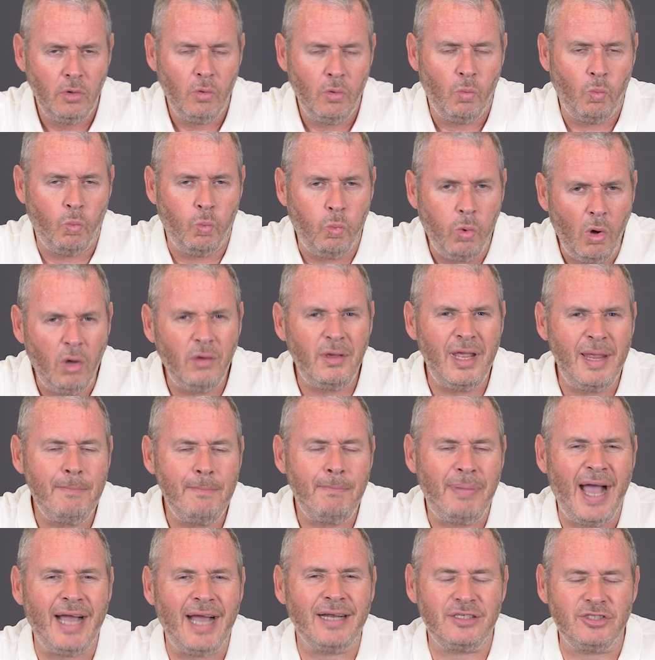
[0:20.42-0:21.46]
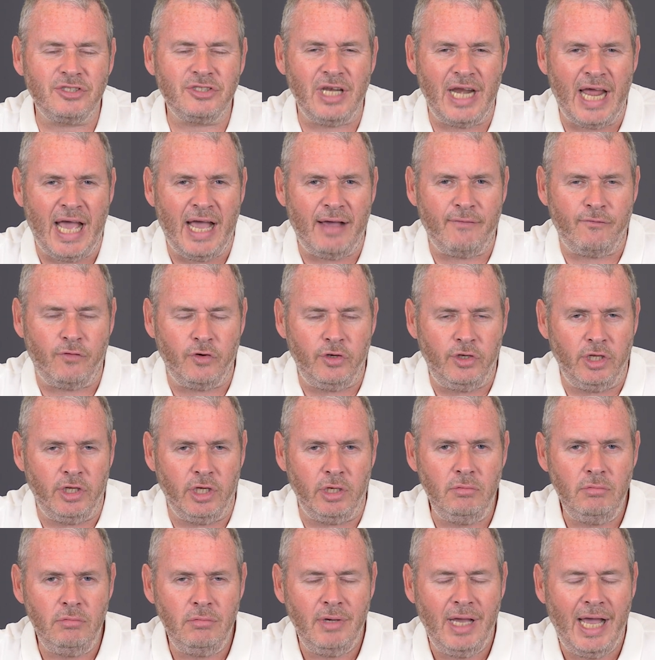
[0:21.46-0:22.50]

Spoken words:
what impact it's going to have on you,